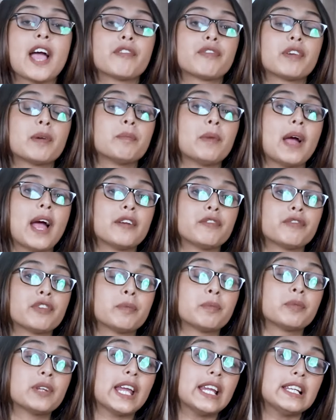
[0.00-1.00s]
from, and
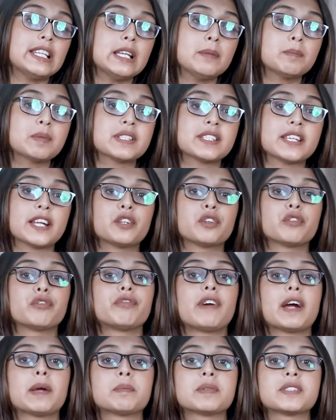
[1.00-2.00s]
from 18% to
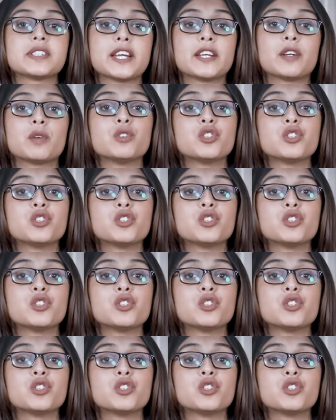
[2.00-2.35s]
5%